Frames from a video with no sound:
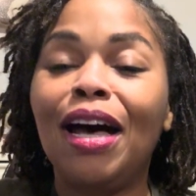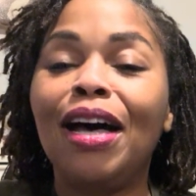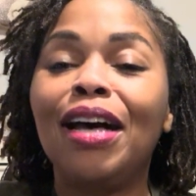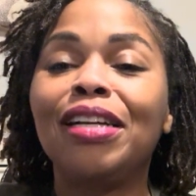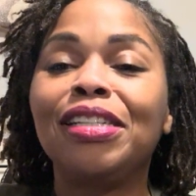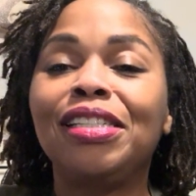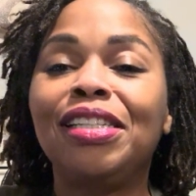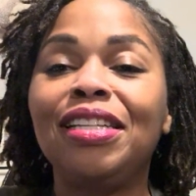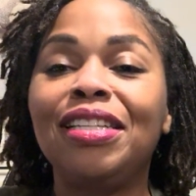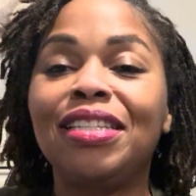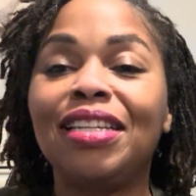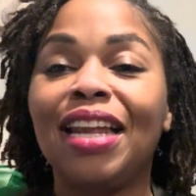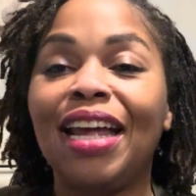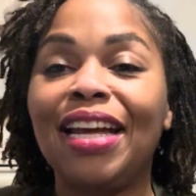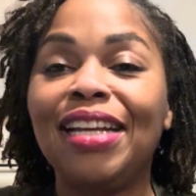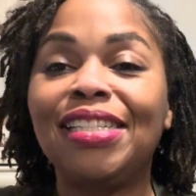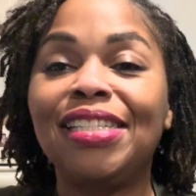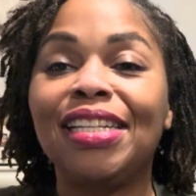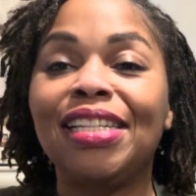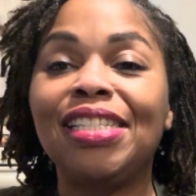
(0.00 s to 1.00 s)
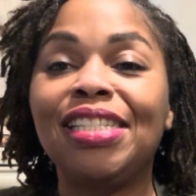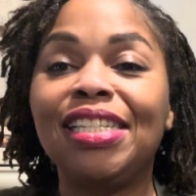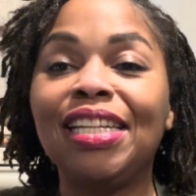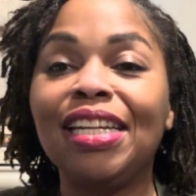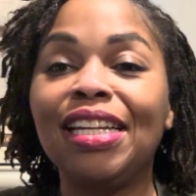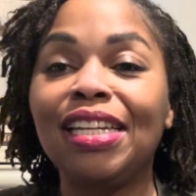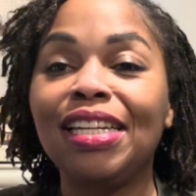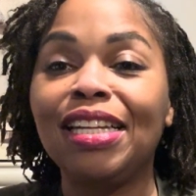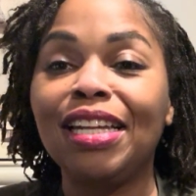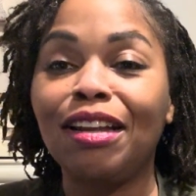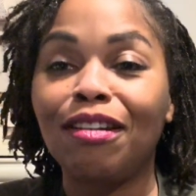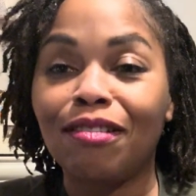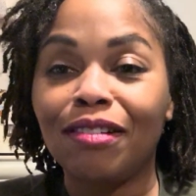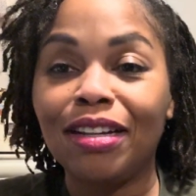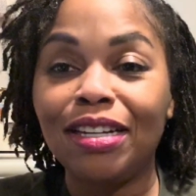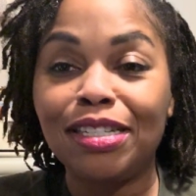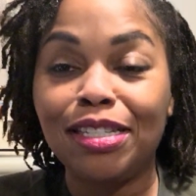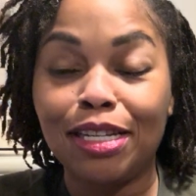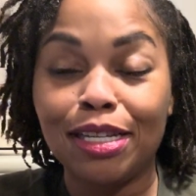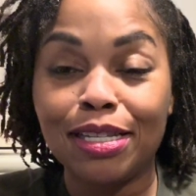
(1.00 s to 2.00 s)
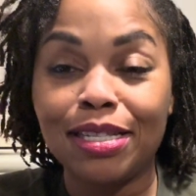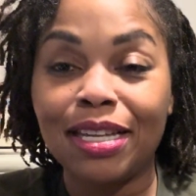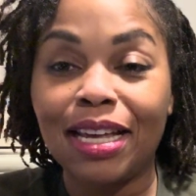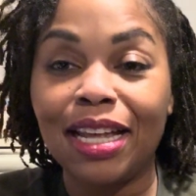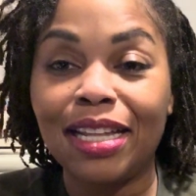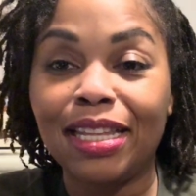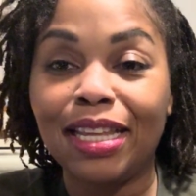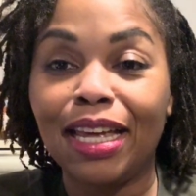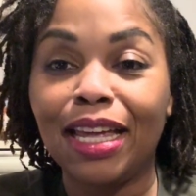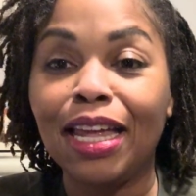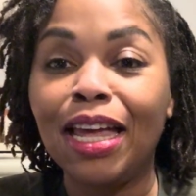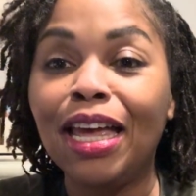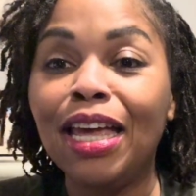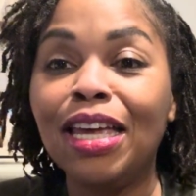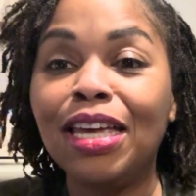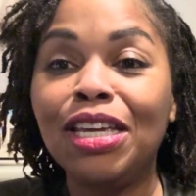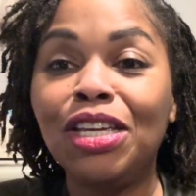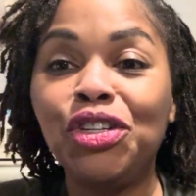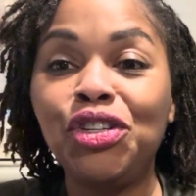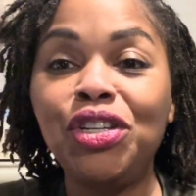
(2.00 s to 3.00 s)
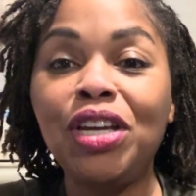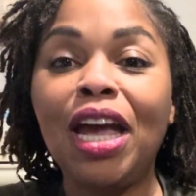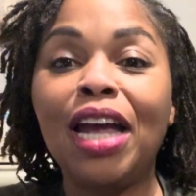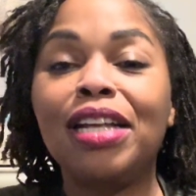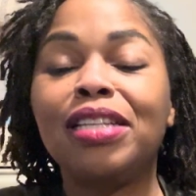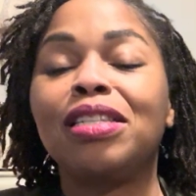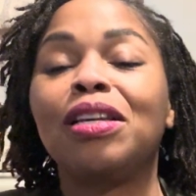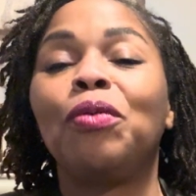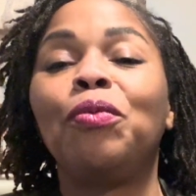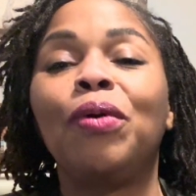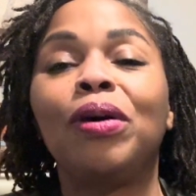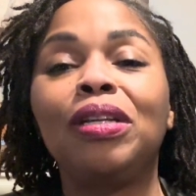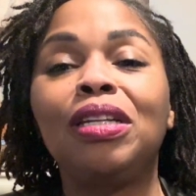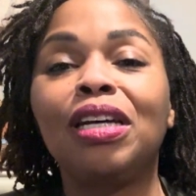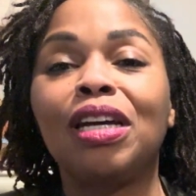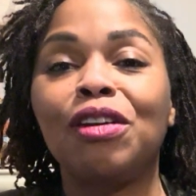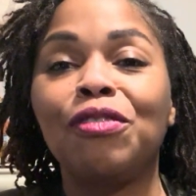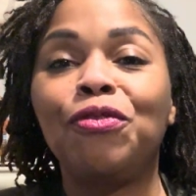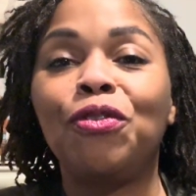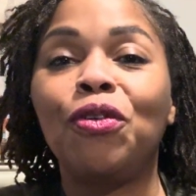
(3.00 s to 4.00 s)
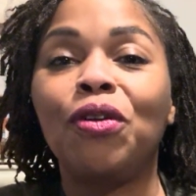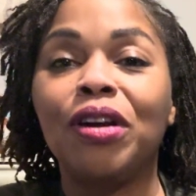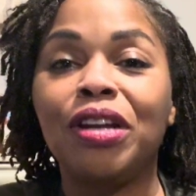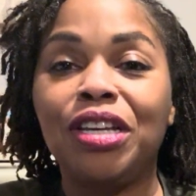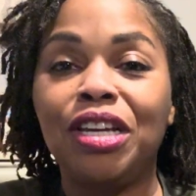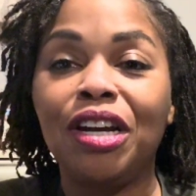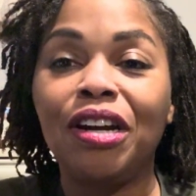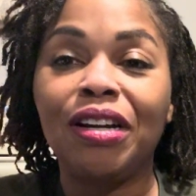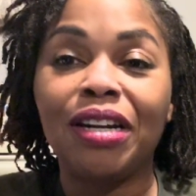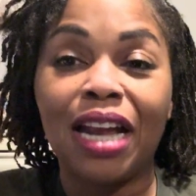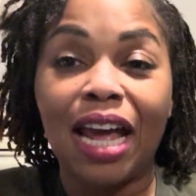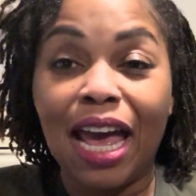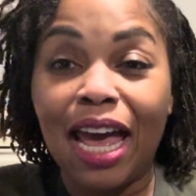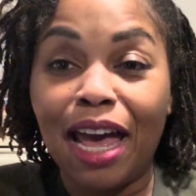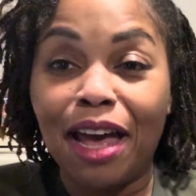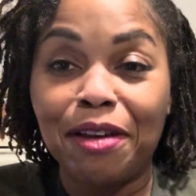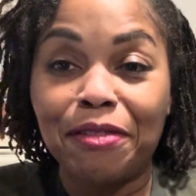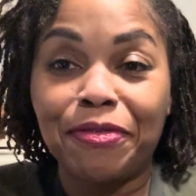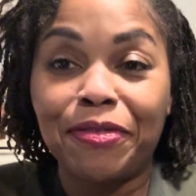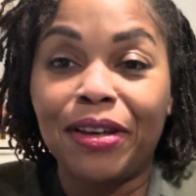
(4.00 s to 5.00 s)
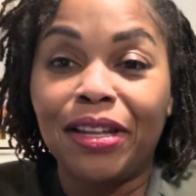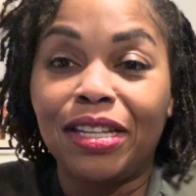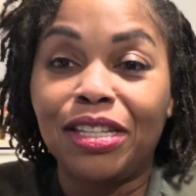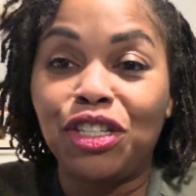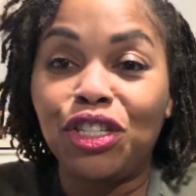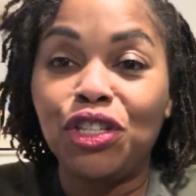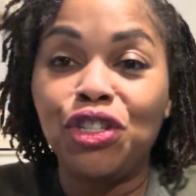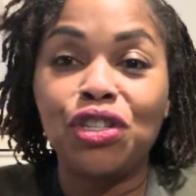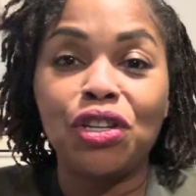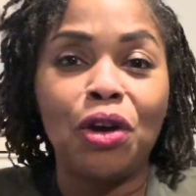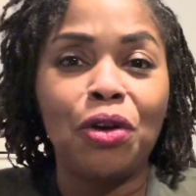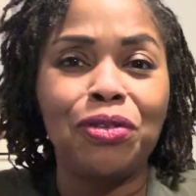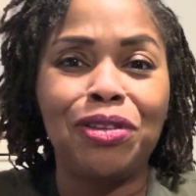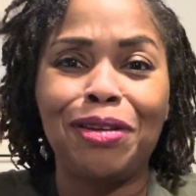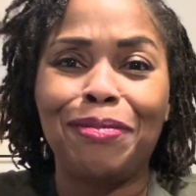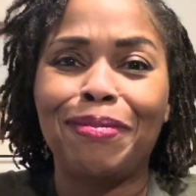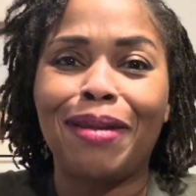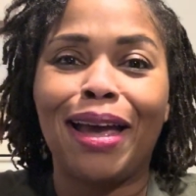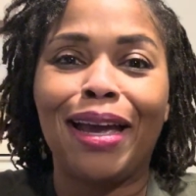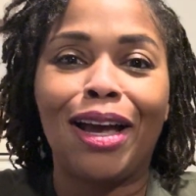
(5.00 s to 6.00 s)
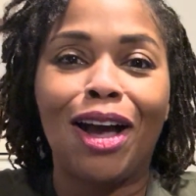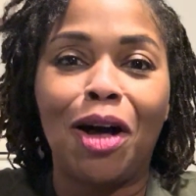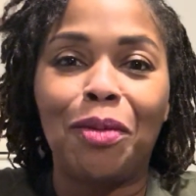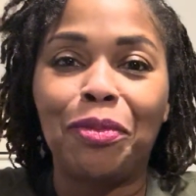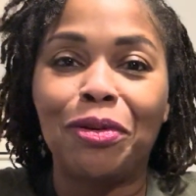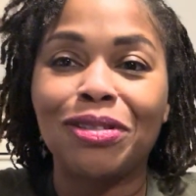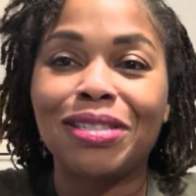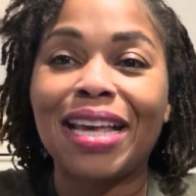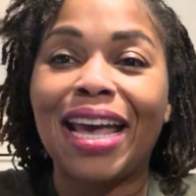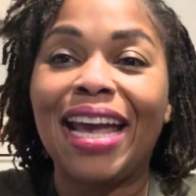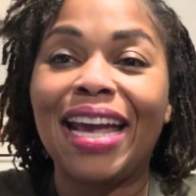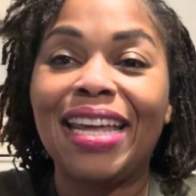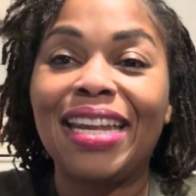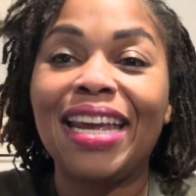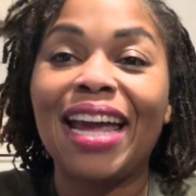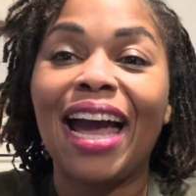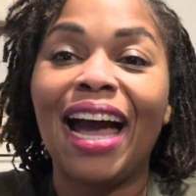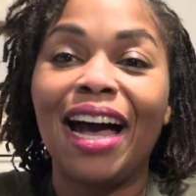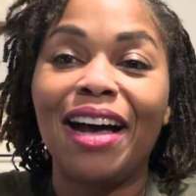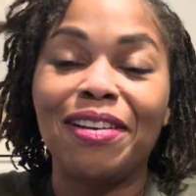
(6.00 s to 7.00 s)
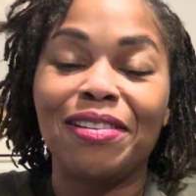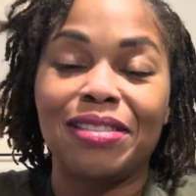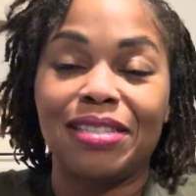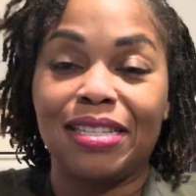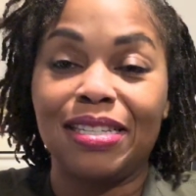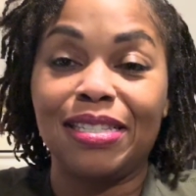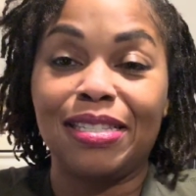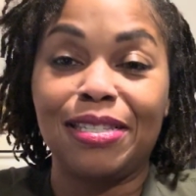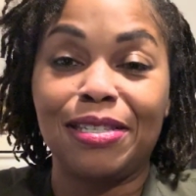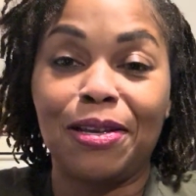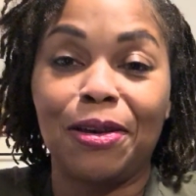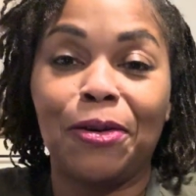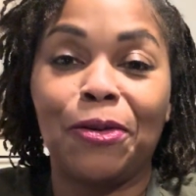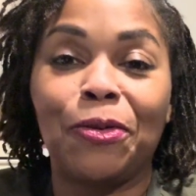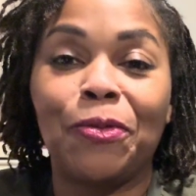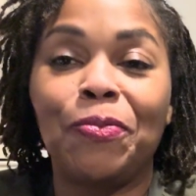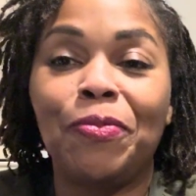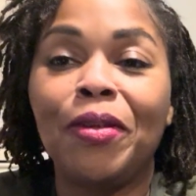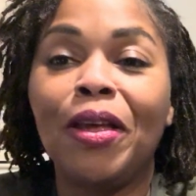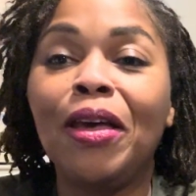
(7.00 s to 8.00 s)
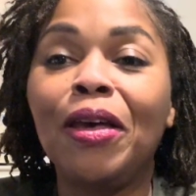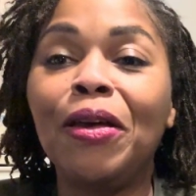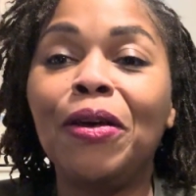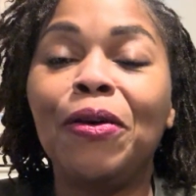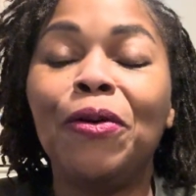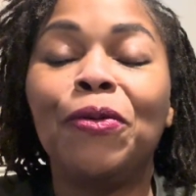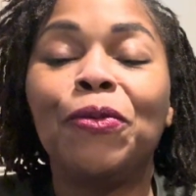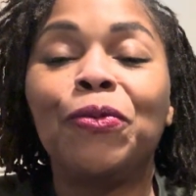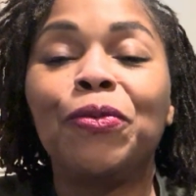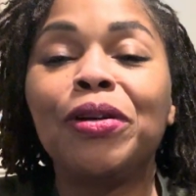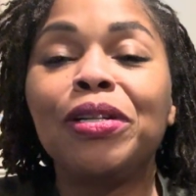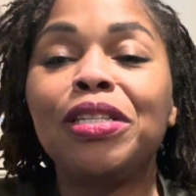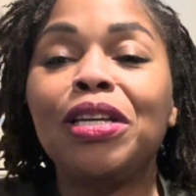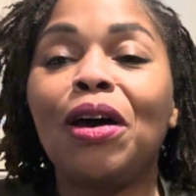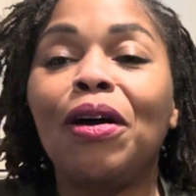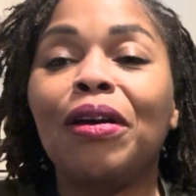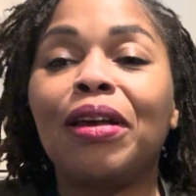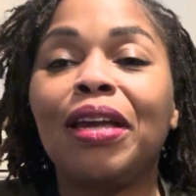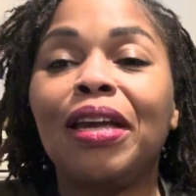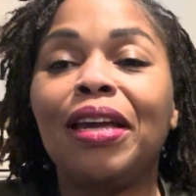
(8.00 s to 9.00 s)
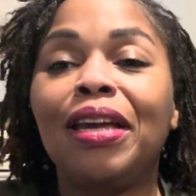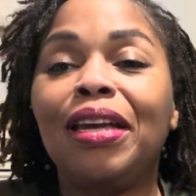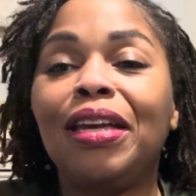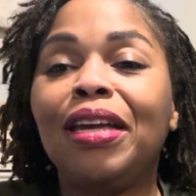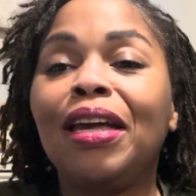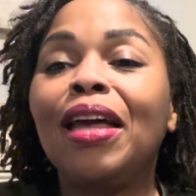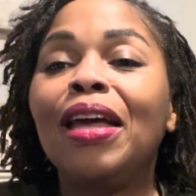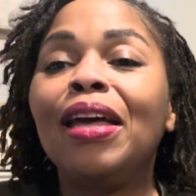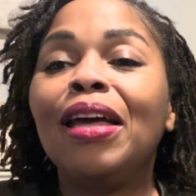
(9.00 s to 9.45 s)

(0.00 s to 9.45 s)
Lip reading: she's an agent. She literally just said that she had someone looking for a year and a half, and she showed them like almost 80 houses. So we're talking